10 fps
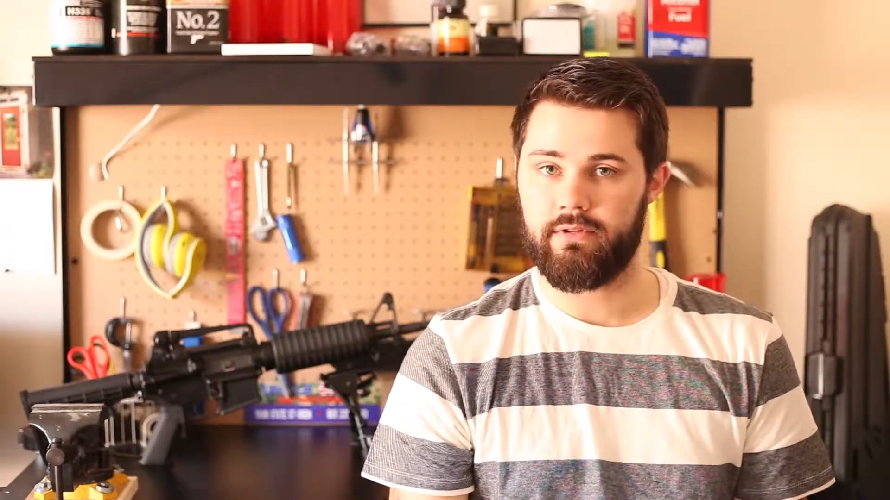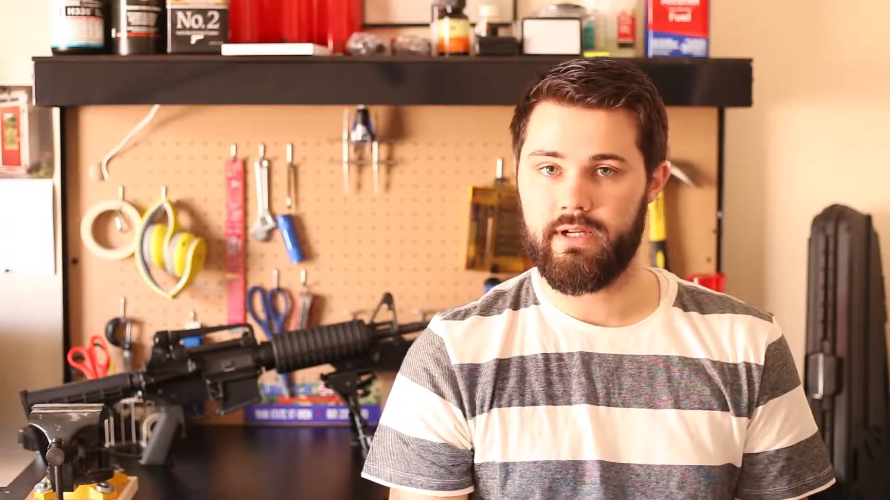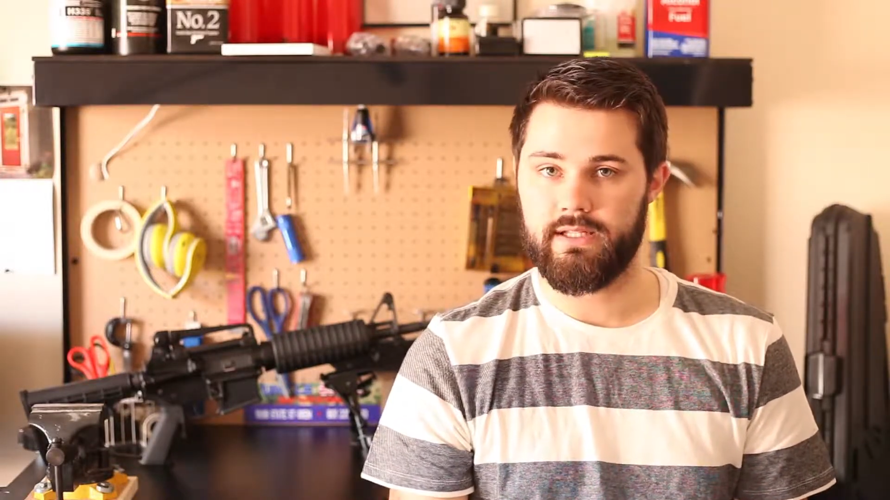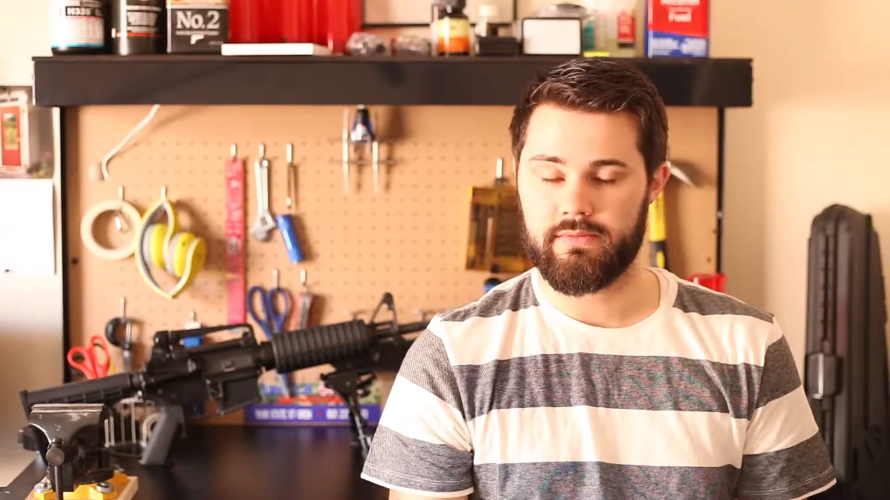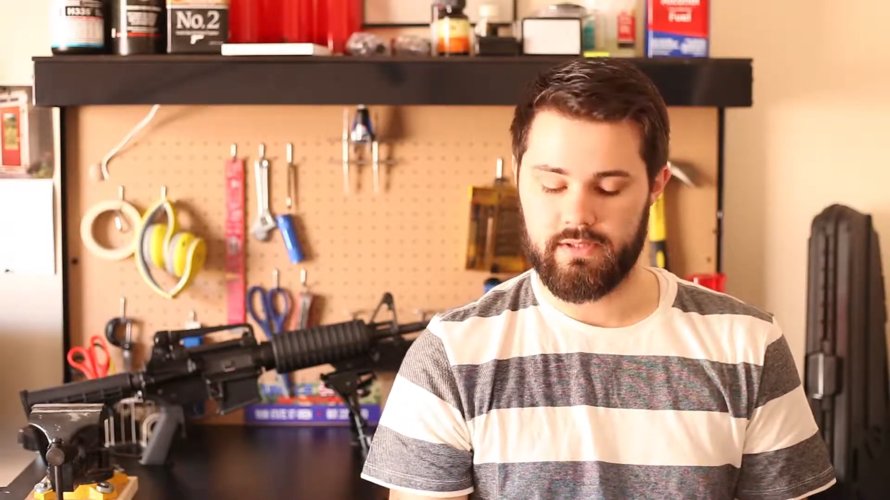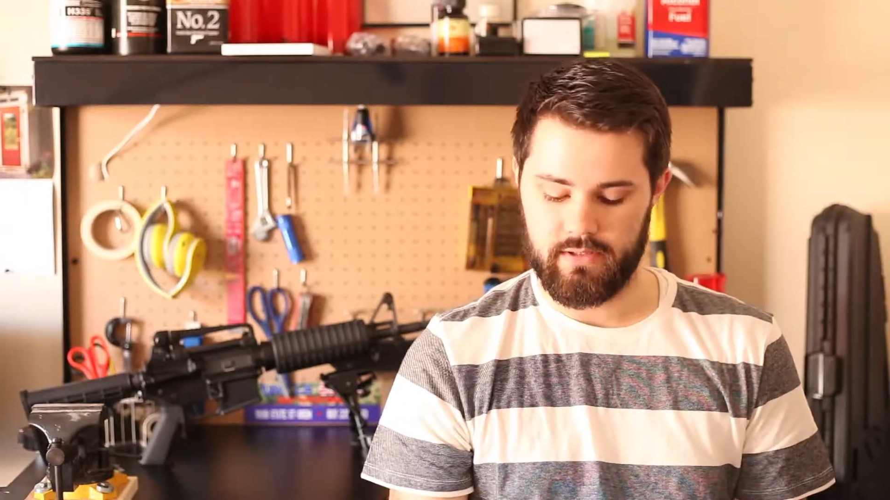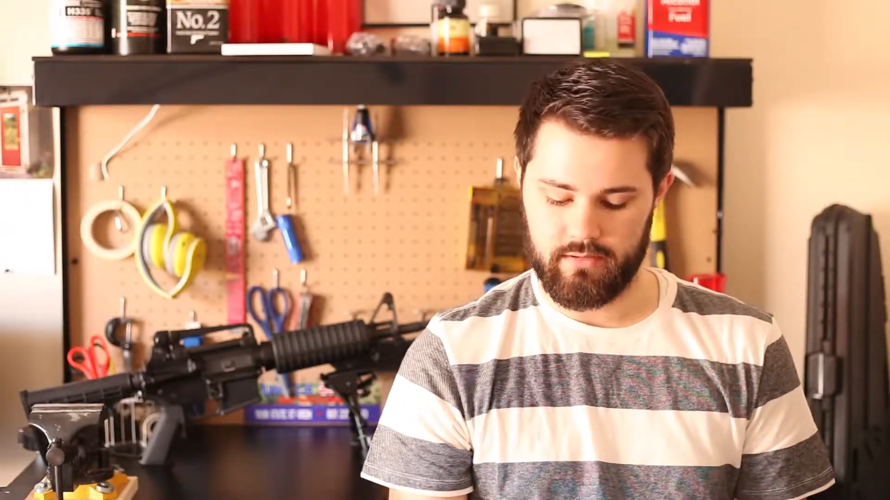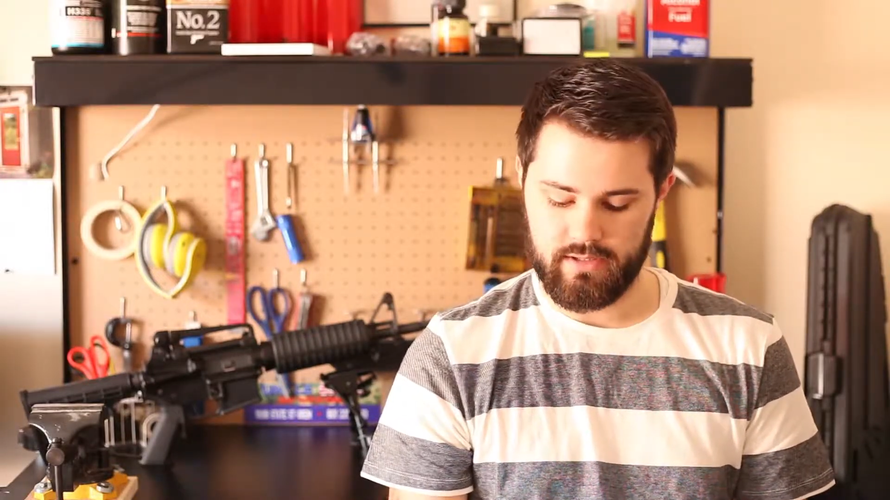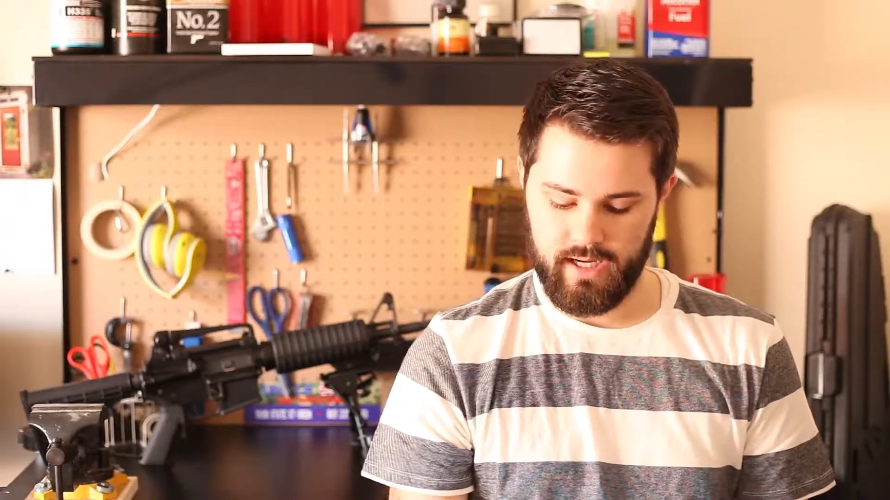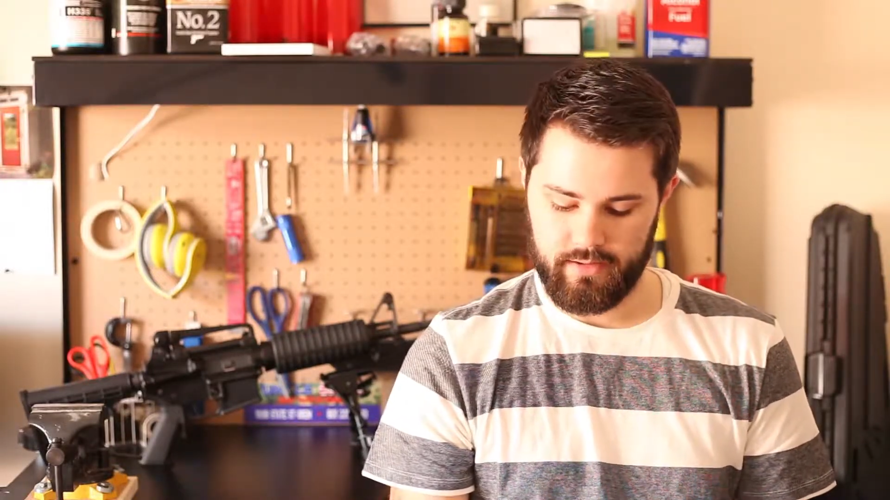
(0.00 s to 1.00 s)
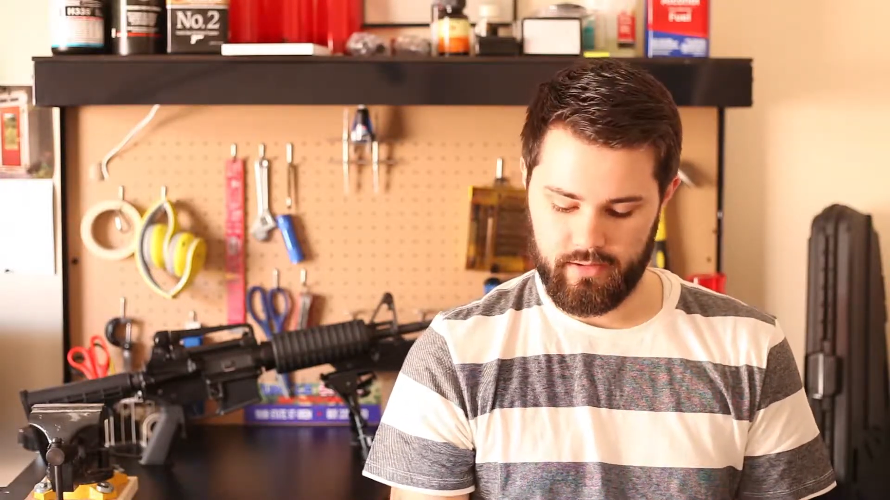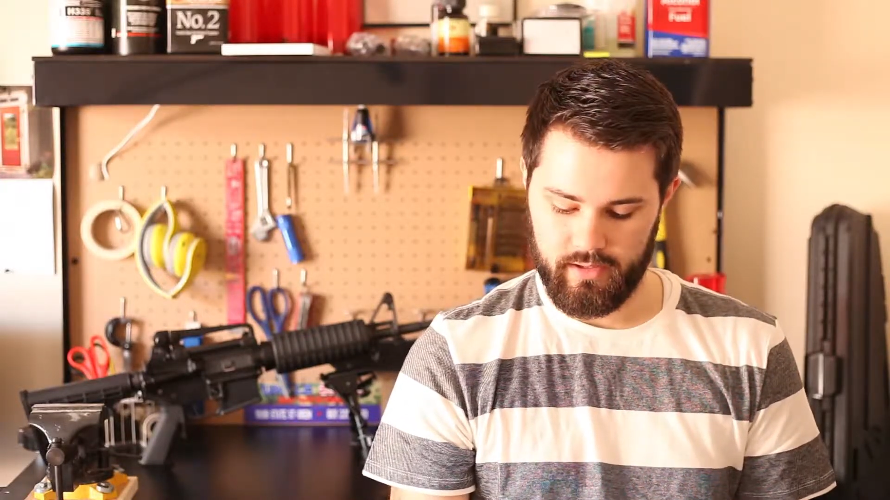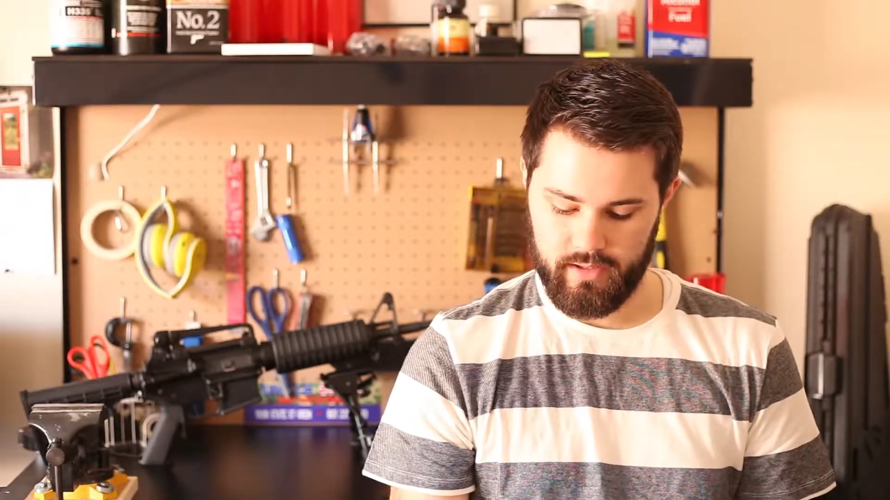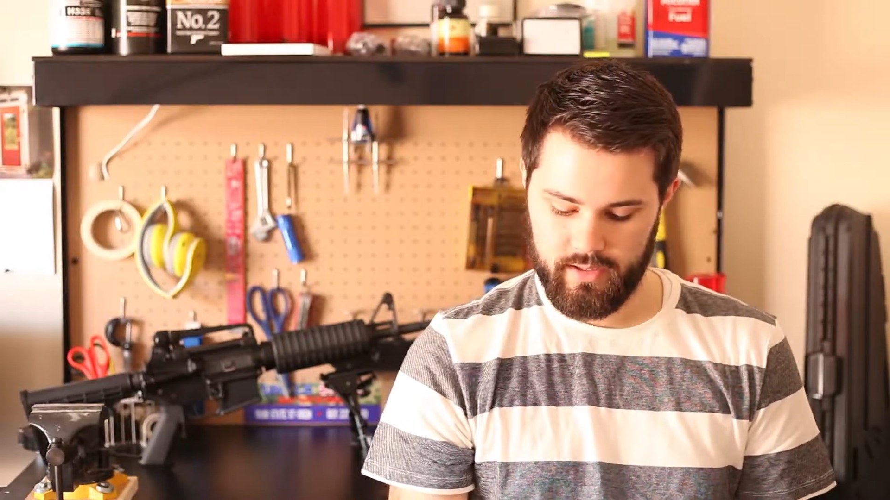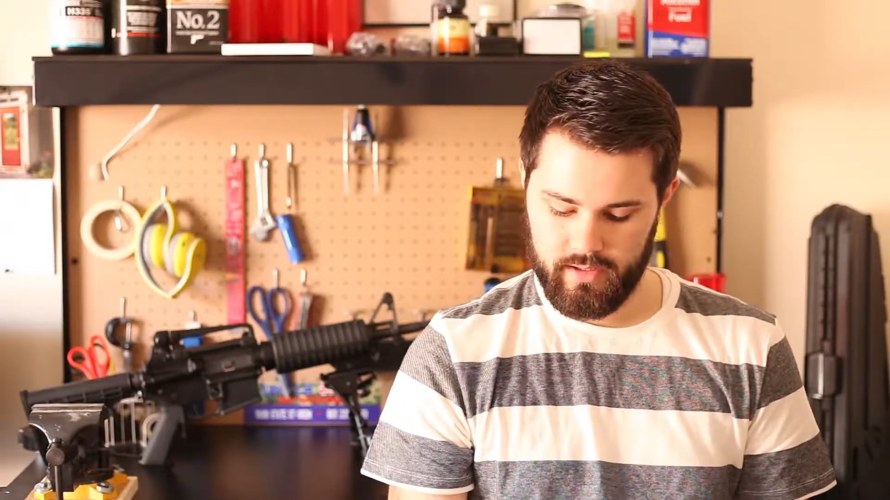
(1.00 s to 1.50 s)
grains with no Dacron.